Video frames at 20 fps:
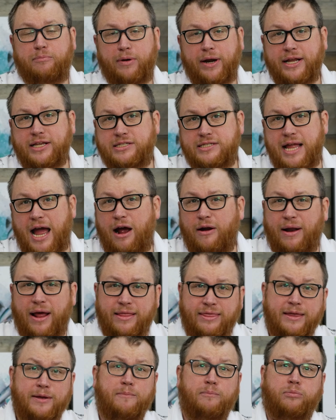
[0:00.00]
breaks down, I
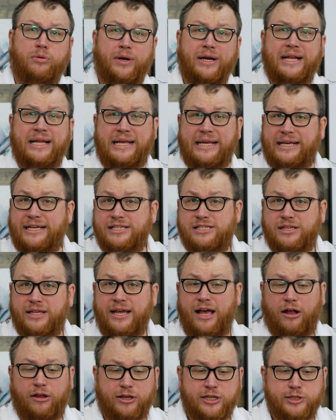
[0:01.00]
think, pretty easily.
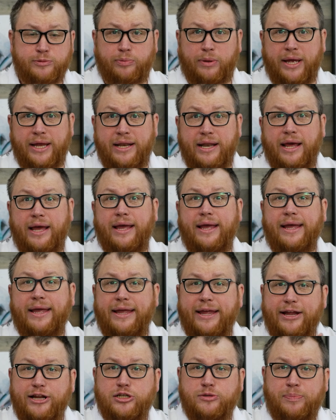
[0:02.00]
I'll explain
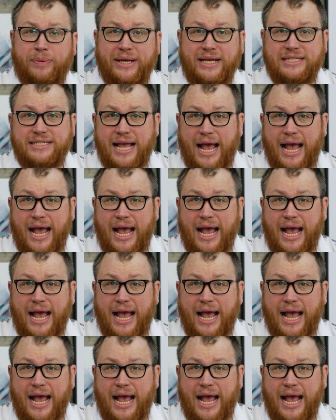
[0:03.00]
each piece